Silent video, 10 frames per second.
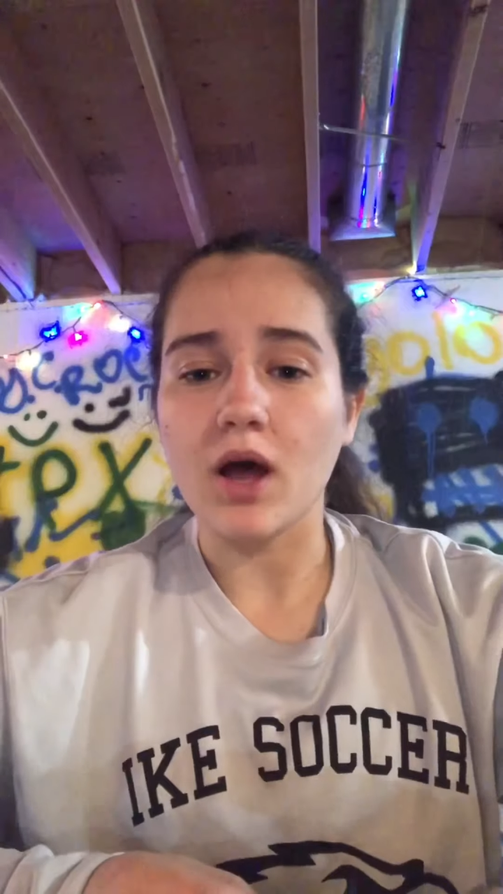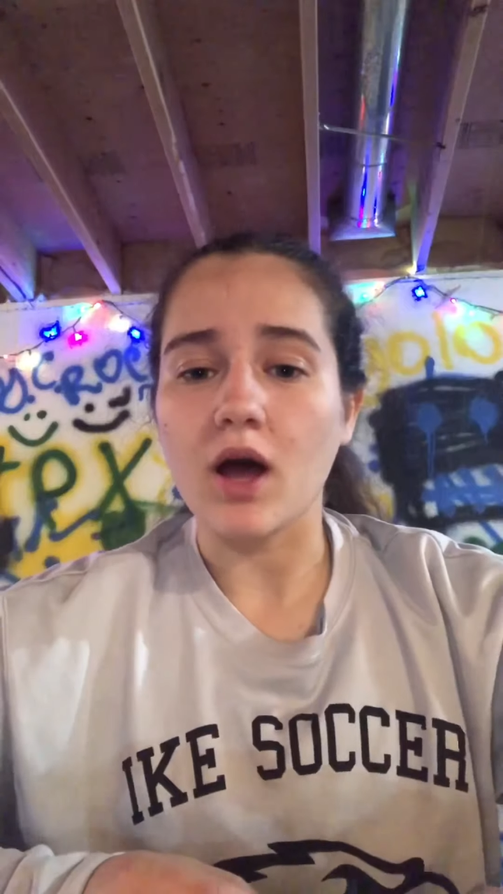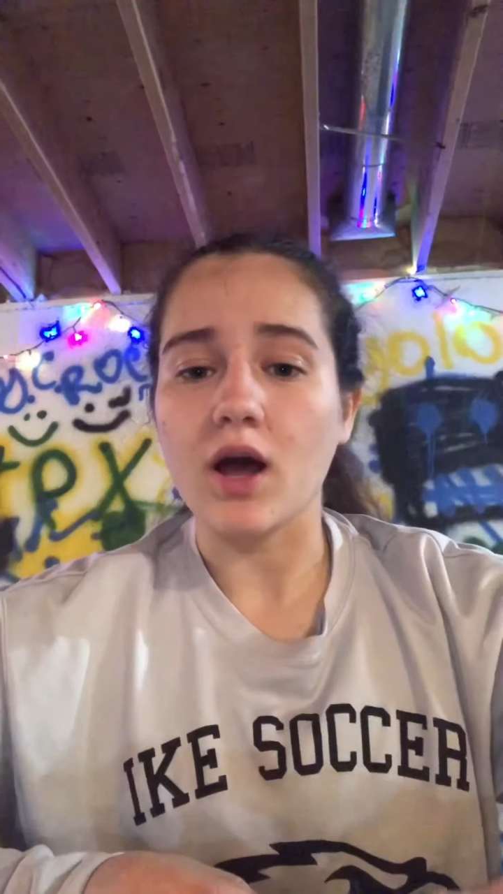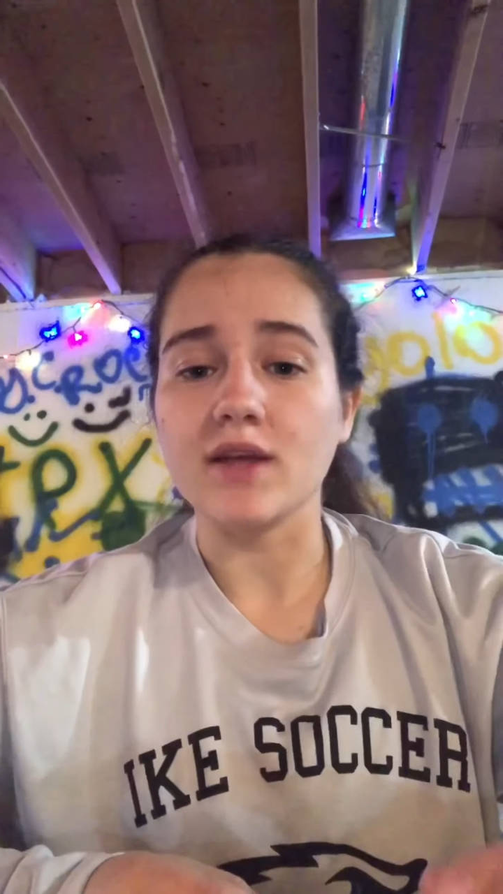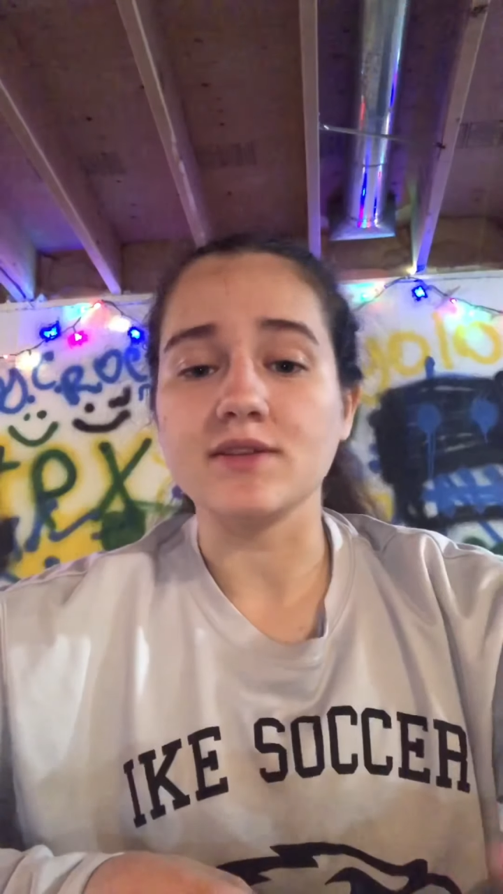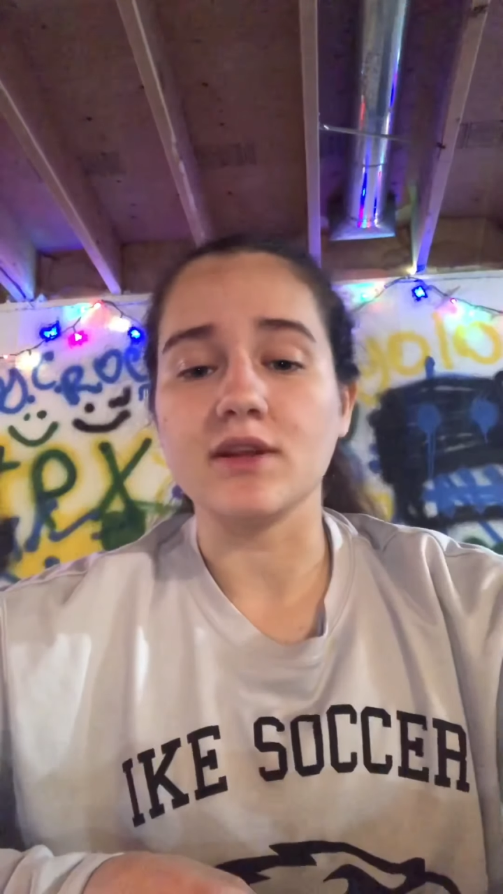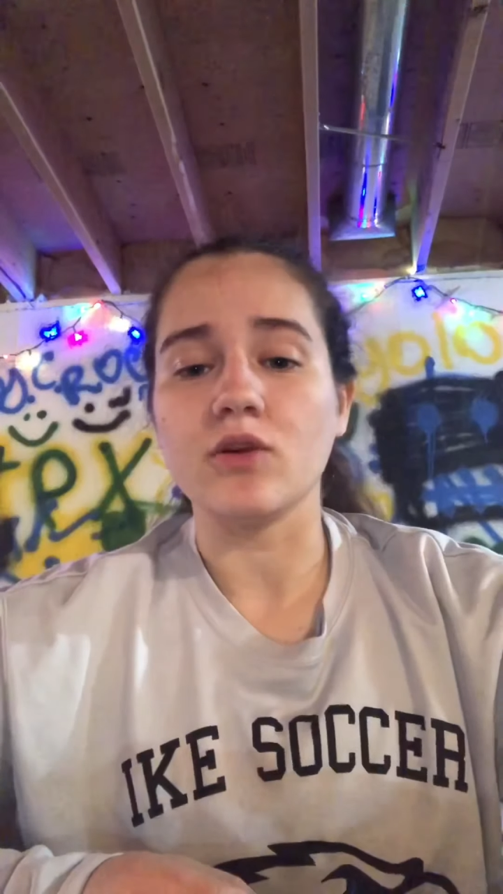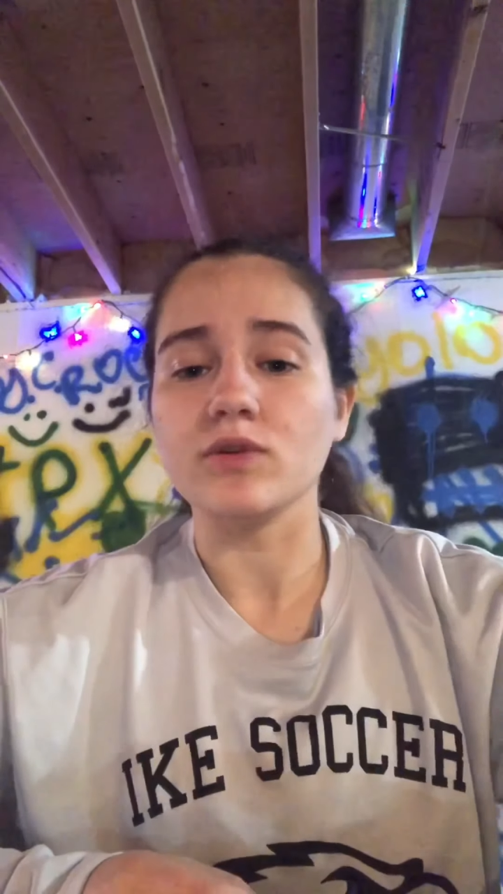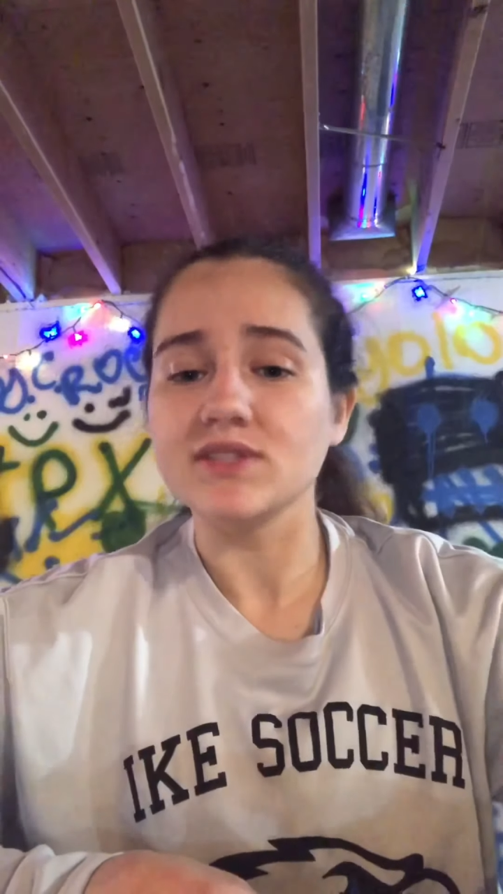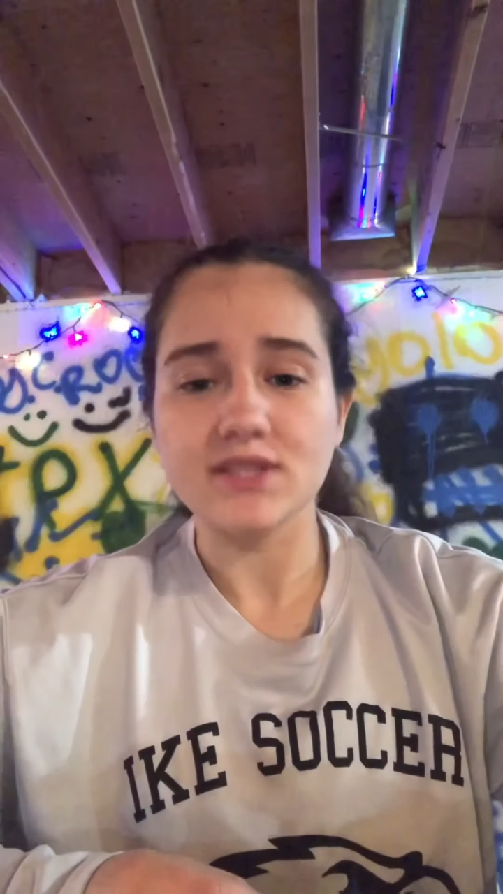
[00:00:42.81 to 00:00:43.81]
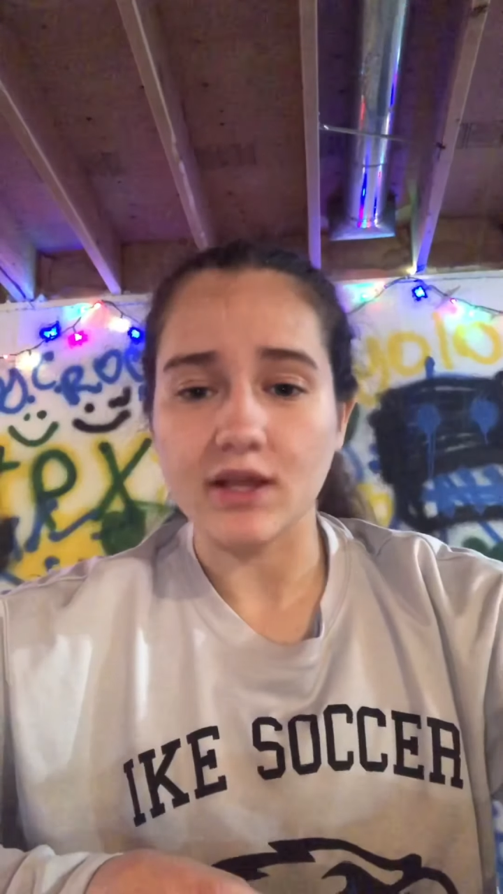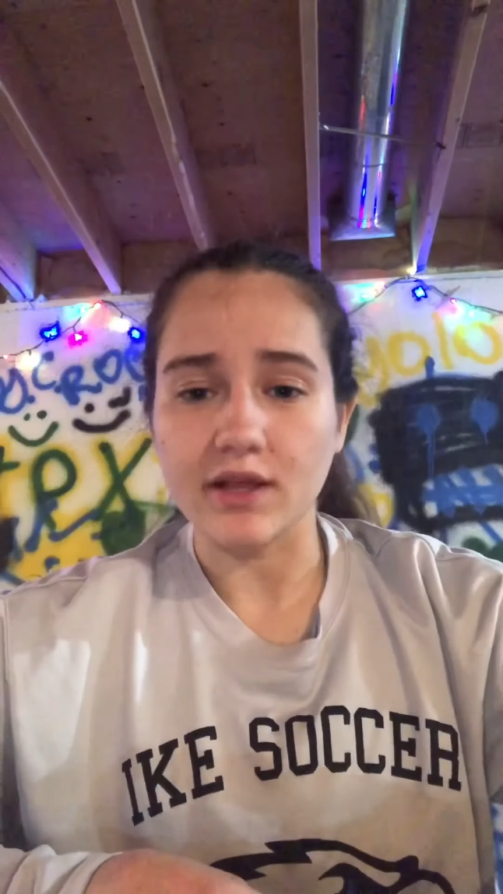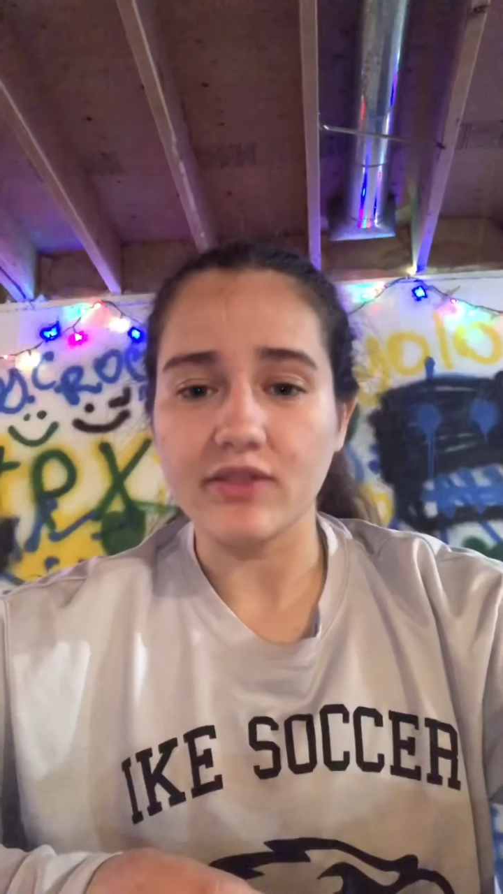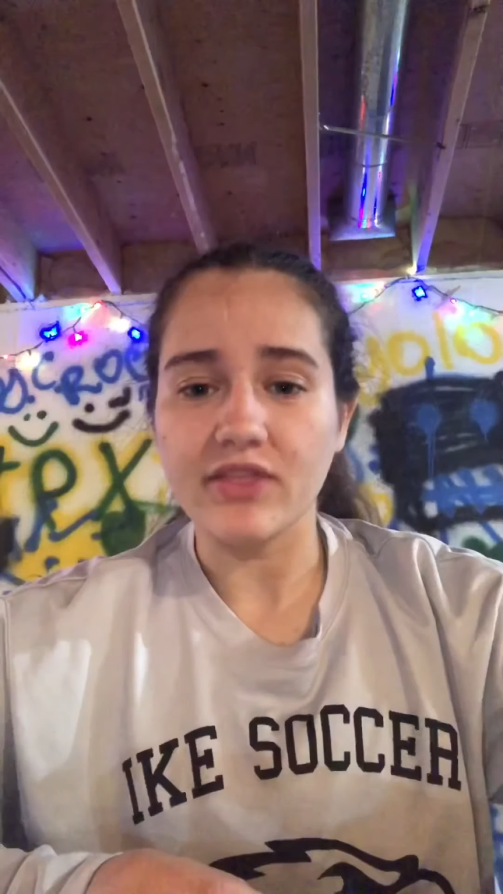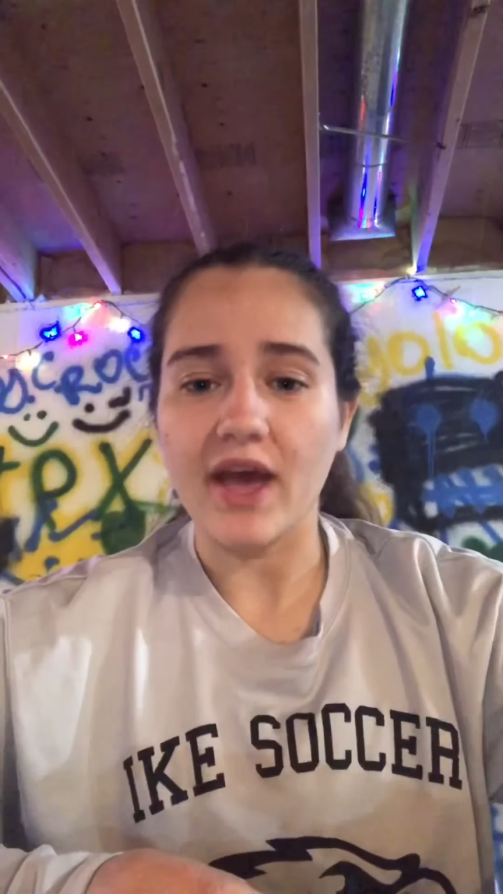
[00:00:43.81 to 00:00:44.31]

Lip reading: an old skillet